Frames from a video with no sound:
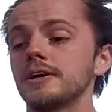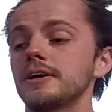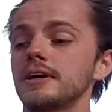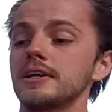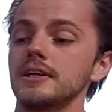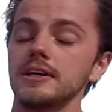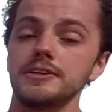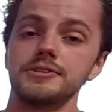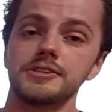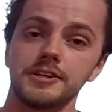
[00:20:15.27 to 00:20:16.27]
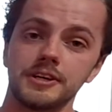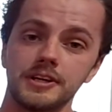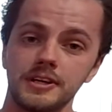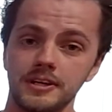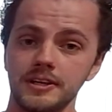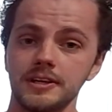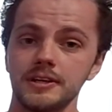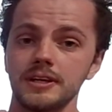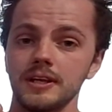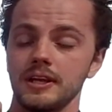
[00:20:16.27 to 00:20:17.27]
I need to get used to
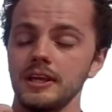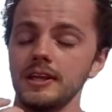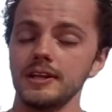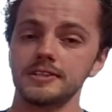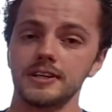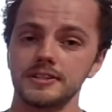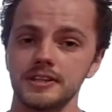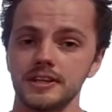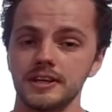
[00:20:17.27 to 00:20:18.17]
getting heat exhausted.